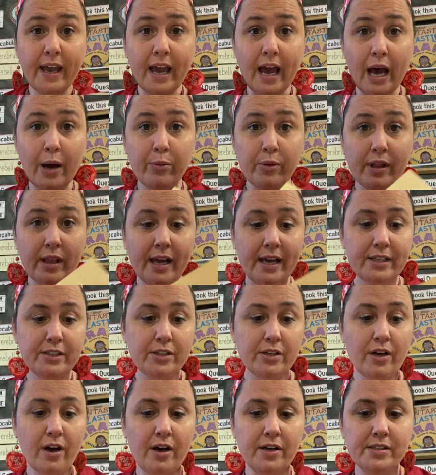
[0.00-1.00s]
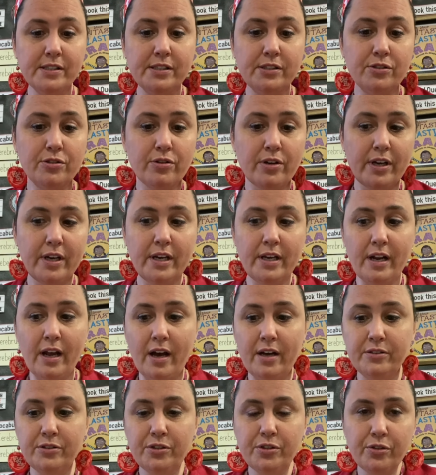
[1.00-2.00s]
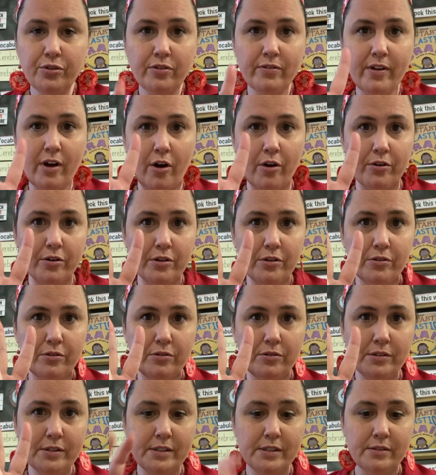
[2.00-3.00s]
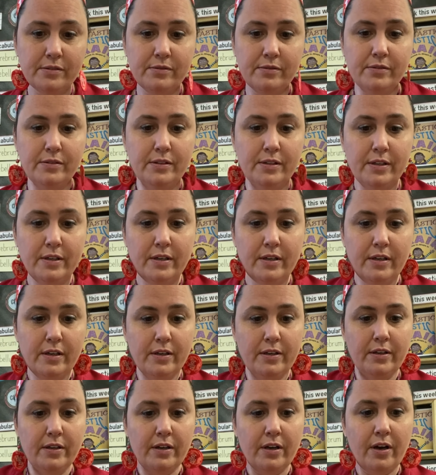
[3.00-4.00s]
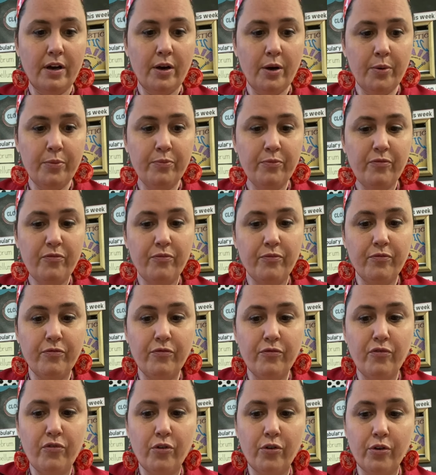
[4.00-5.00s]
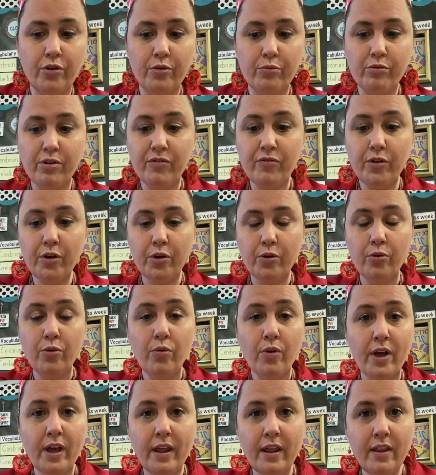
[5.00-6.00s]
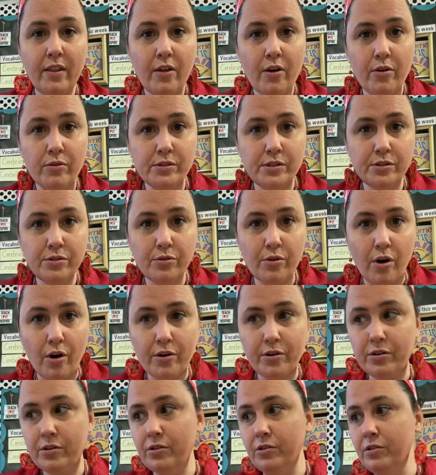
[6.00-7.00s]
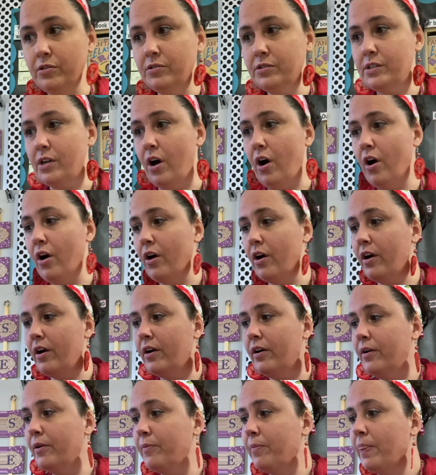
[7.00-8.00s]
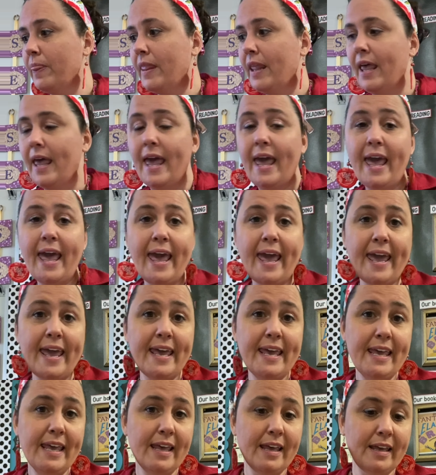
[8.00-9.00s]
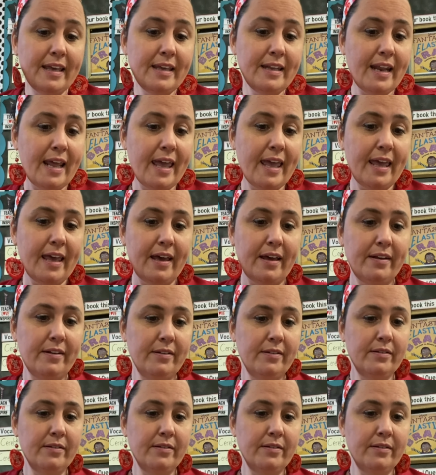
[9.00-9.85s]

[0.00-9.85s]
I would like to concentrate on two of the articles for review, and those two articles are a and an.